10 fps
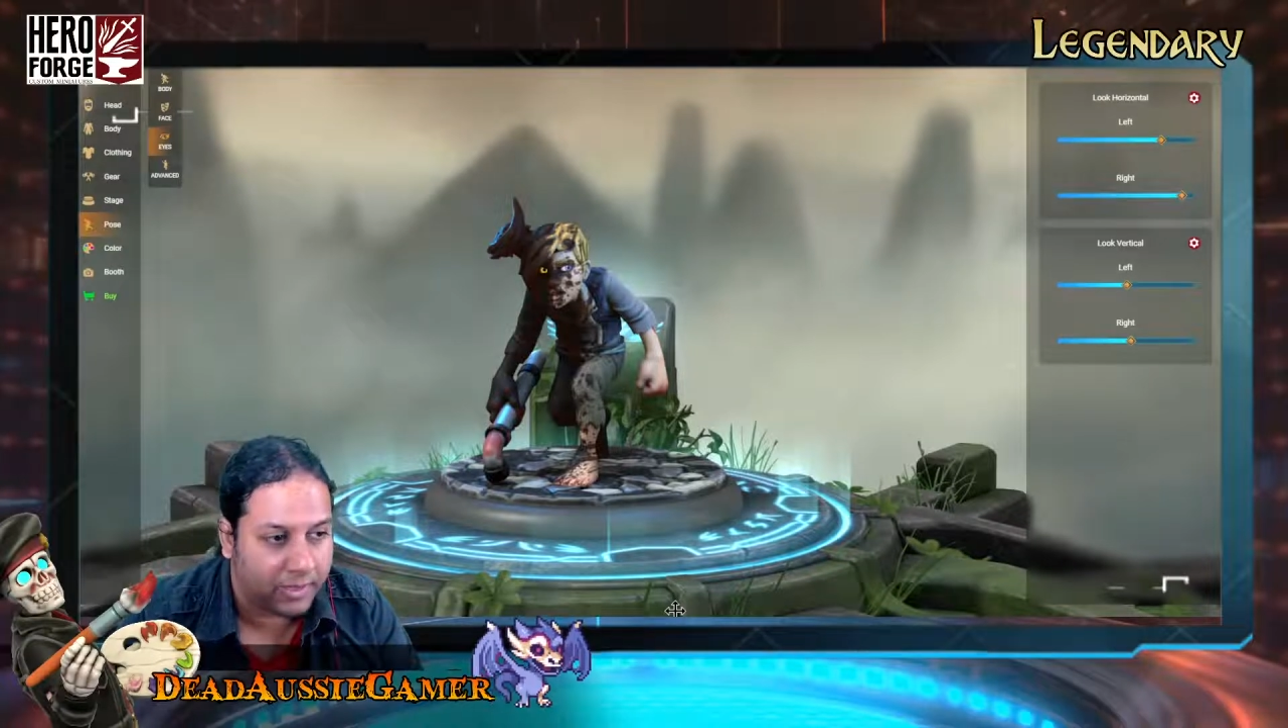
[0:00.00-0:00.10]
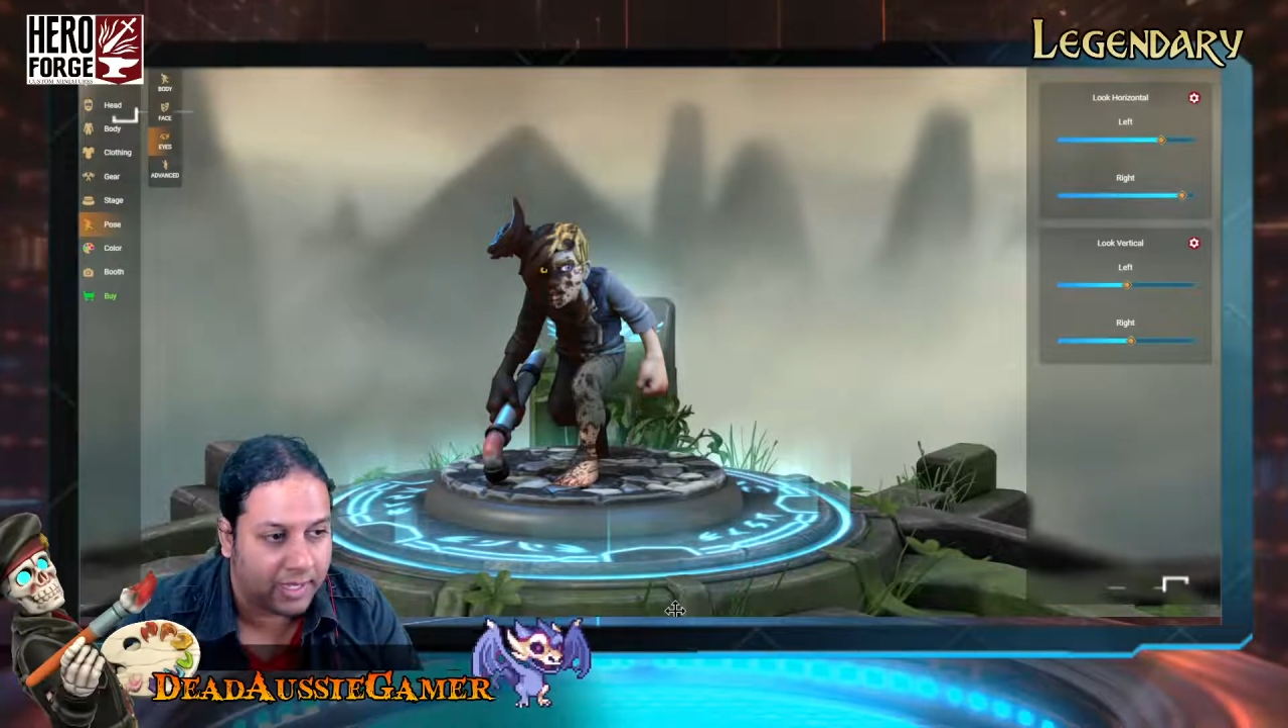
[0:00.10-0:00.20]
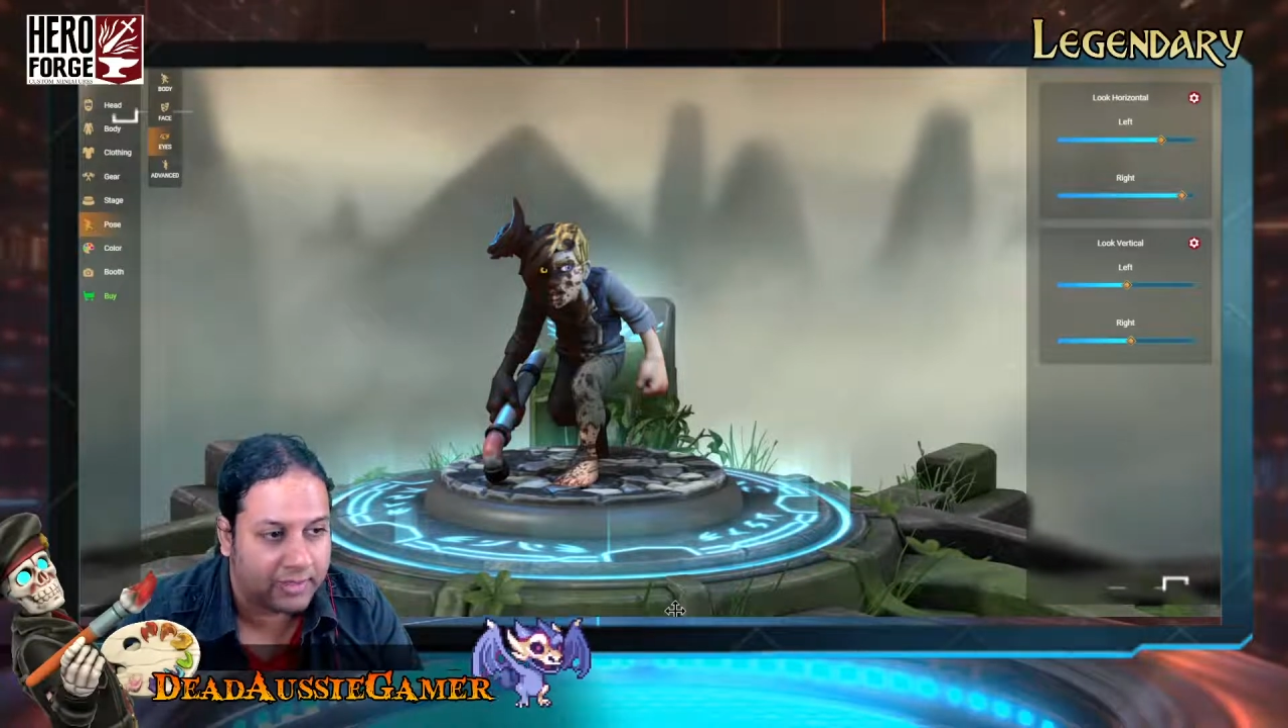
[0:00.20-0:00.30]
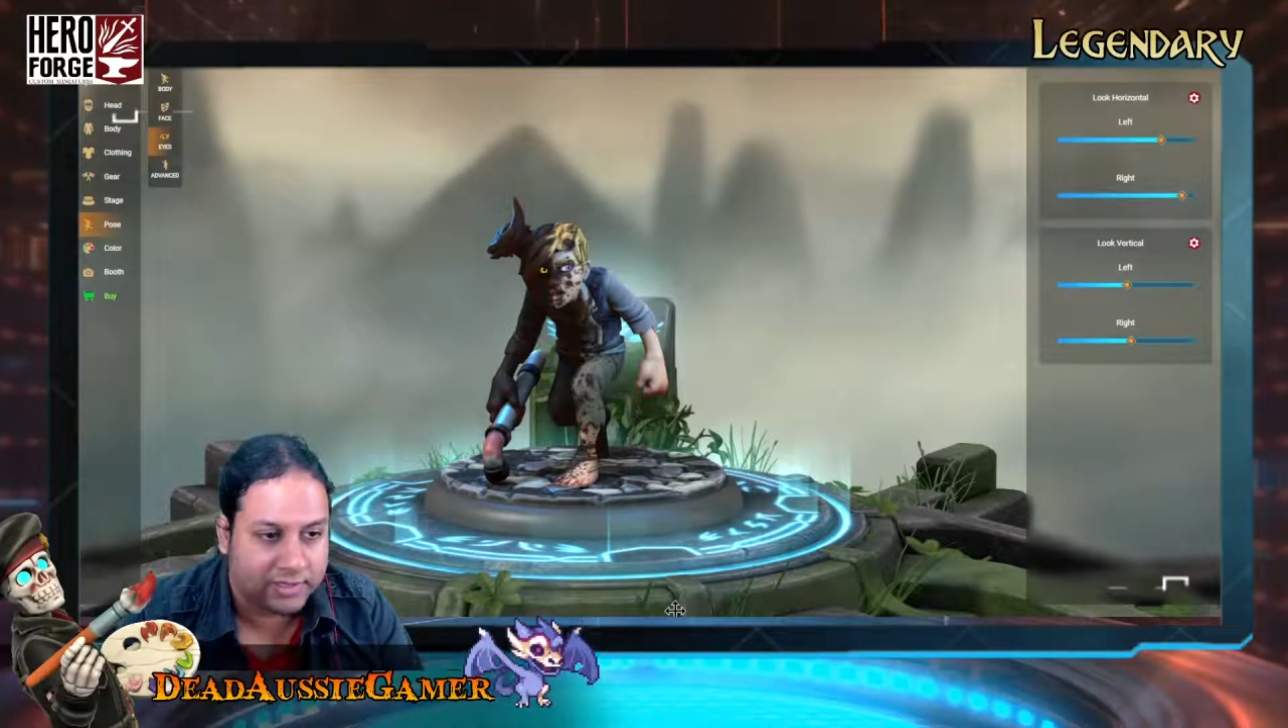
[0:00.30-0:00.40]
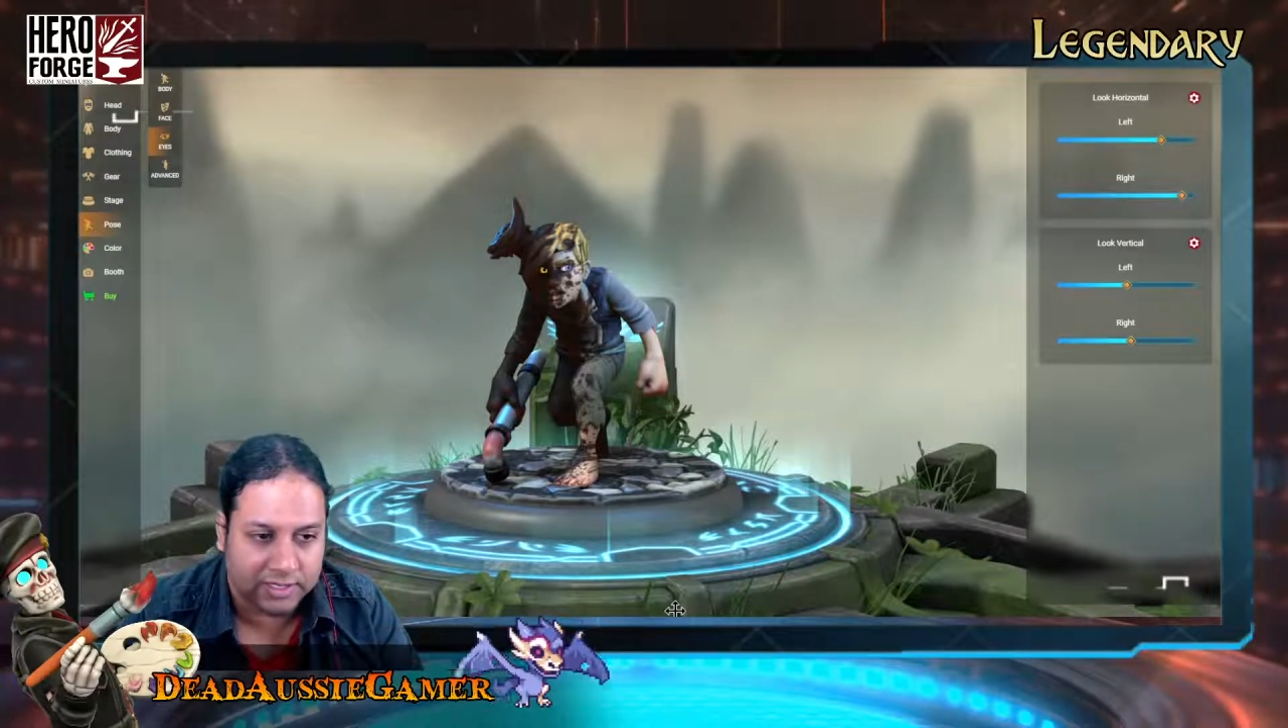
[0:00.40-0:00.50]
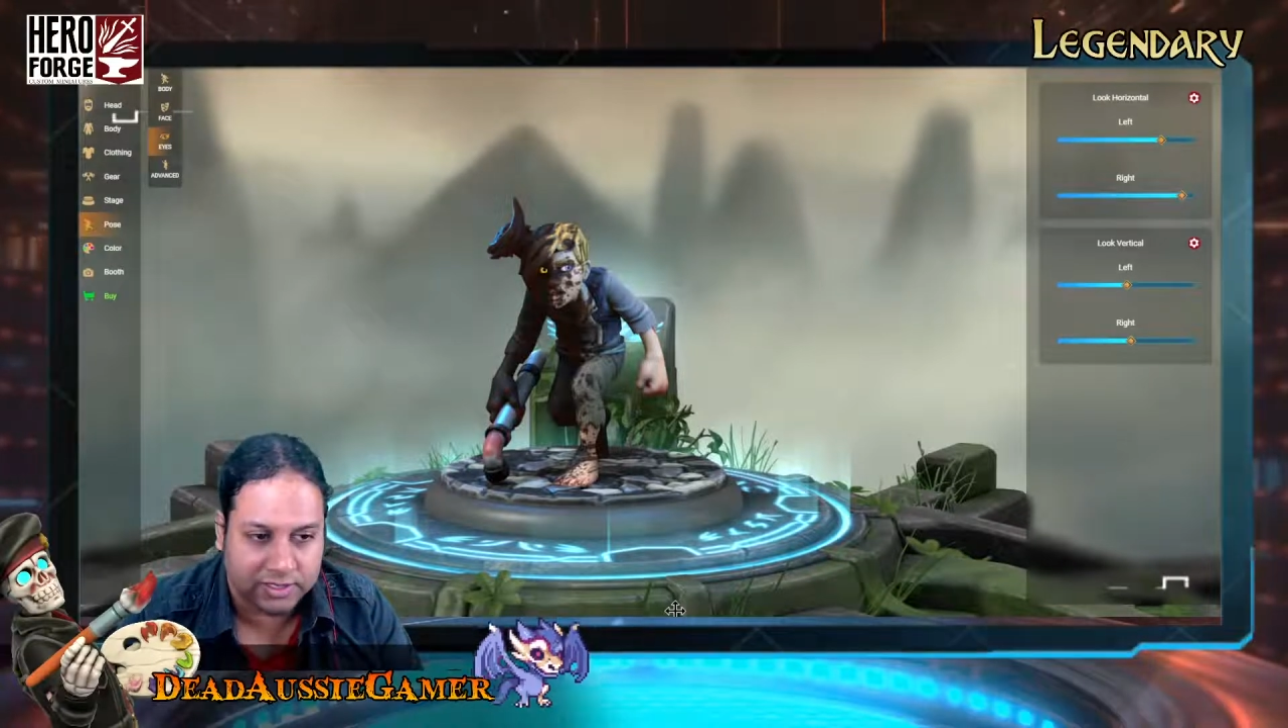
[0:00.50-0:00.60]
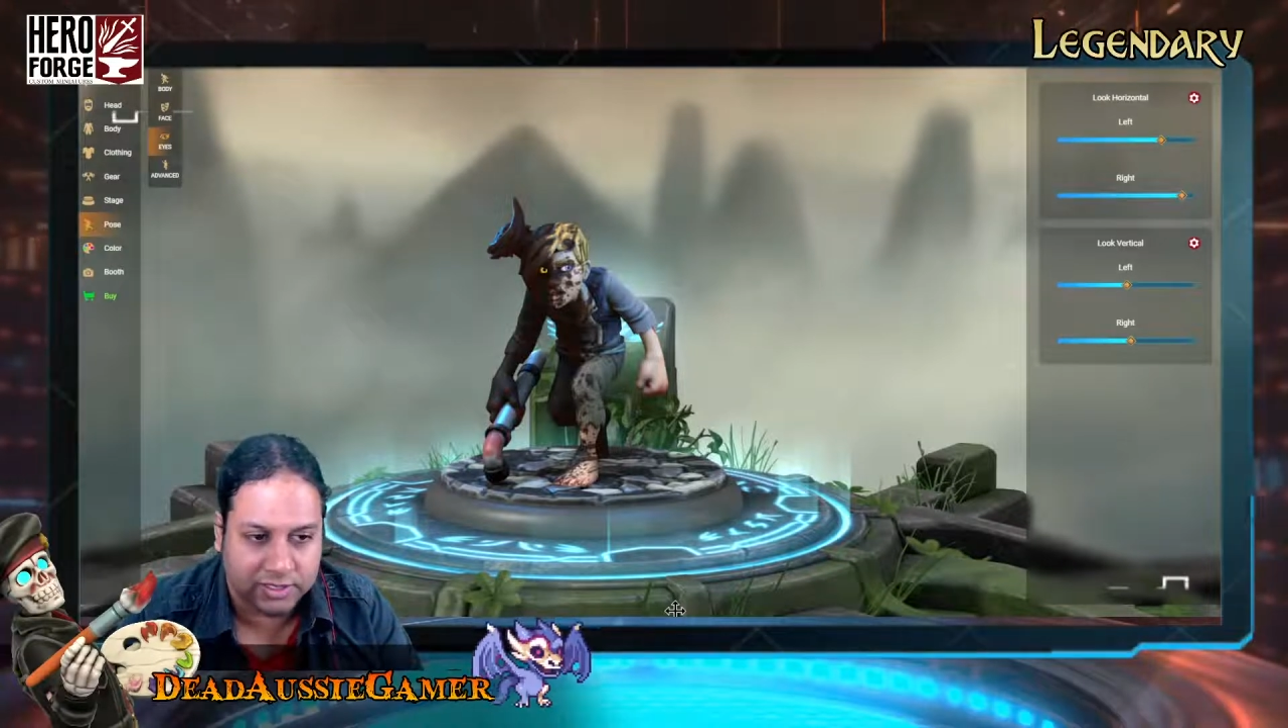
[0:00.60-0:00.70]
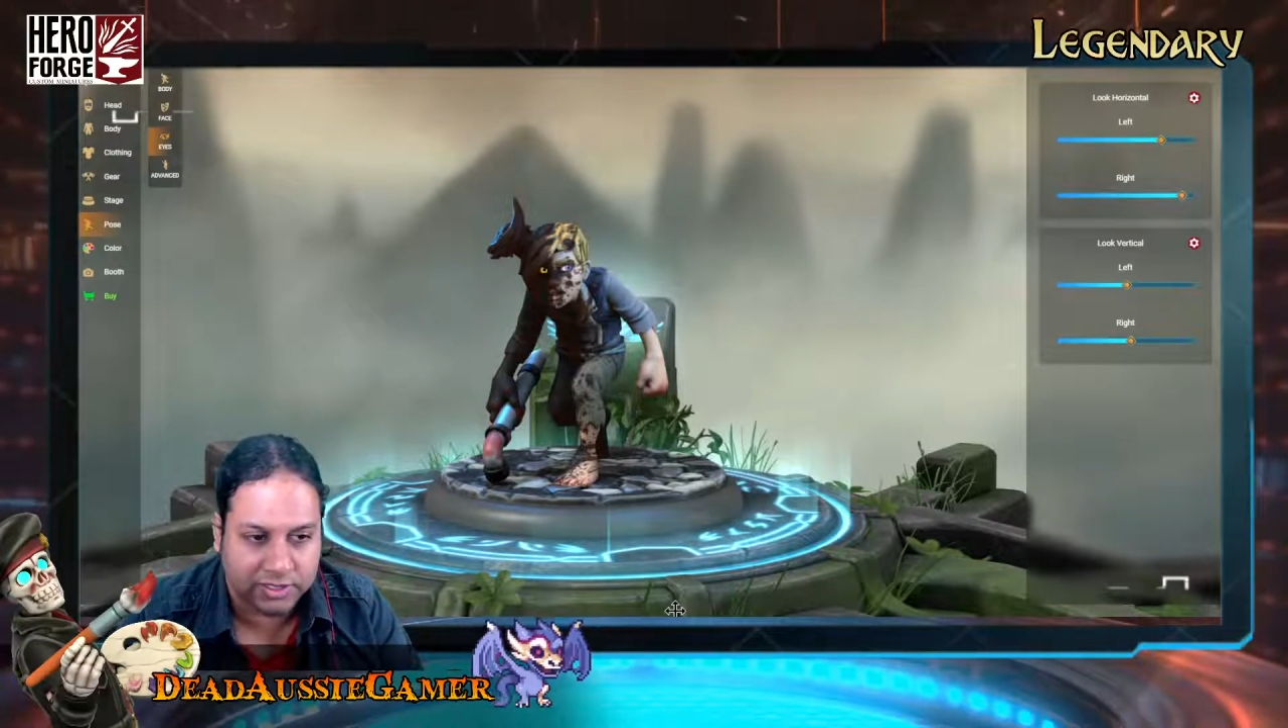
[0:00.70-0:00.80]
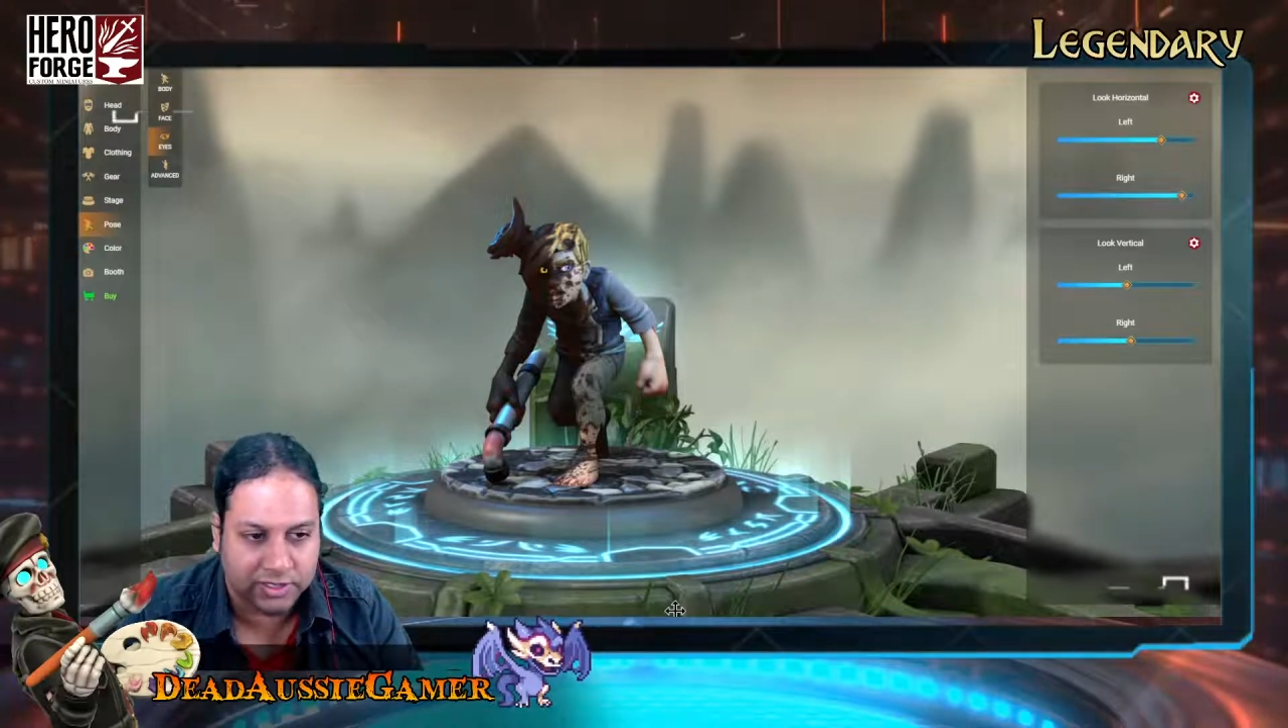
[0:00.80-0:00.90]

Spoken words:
and dusts